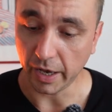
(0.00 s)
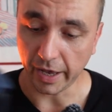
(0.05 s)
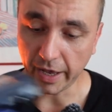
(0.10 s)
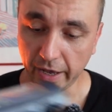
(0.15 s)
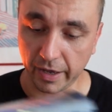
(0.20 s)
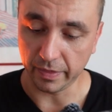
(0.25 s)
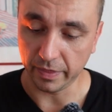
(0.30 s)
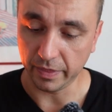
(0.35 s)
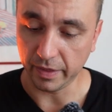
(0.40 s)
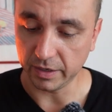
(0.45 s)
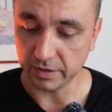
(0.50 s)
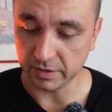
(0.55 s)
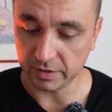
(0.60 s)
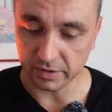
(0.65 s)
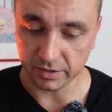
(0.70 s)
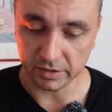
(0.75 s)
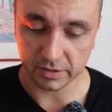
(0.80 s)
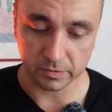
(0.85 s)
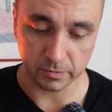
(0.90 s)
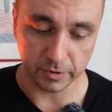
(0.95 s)
And
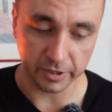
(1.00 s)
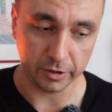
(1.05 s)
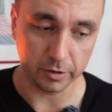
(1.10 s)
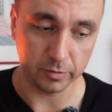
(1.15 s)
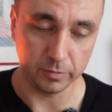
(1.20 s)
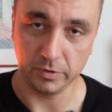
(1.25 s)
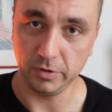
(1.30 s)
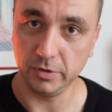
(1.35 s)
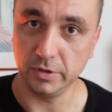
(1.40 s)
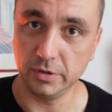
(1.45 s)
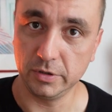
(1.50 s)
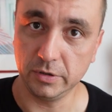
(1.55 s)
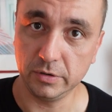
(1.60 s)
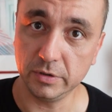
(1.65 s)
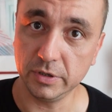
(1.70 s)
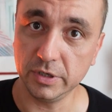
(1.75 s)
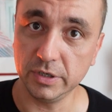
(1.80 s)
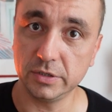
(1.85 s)
this vacuum cleaner